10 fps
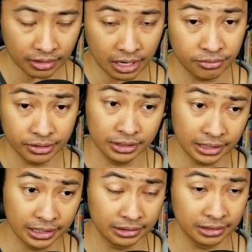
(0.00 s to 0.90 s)
I really
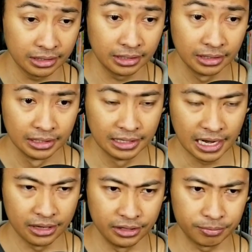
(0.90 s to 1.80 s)
liked uh,
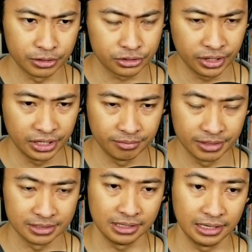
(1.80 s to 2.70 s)
how they portrayed him
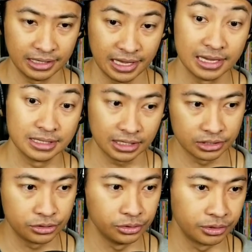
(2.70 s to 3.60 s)
as like he has like a
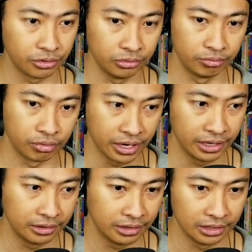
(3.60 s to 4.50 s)
two-year-old brain.
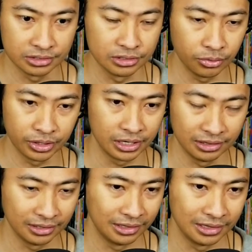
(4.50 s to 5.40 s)
He doesn't know what
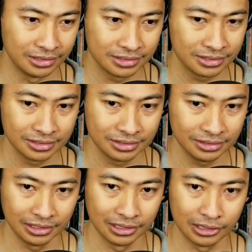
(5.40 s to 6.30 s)
anything is,
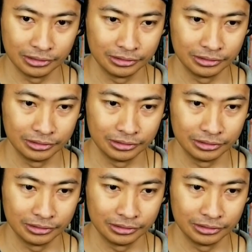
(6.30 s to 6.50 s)
you know.